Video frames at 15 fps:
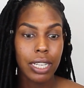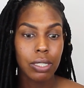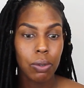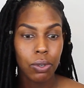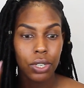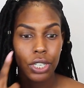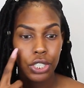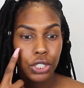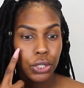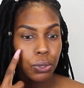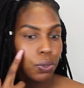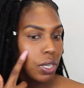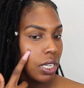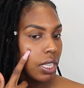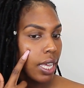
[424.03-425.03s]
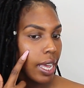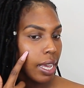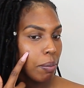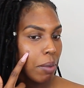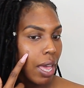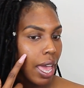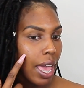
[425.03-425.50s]
that's going to treat
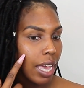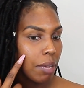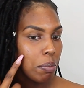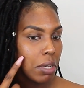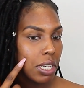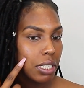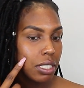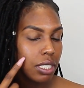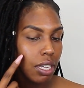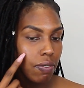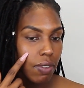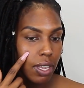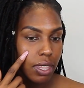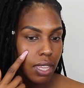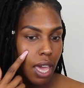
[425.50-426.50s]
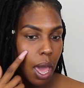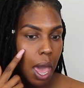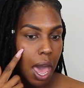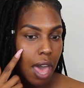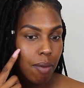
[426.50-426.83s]
like my acne and stuff like that.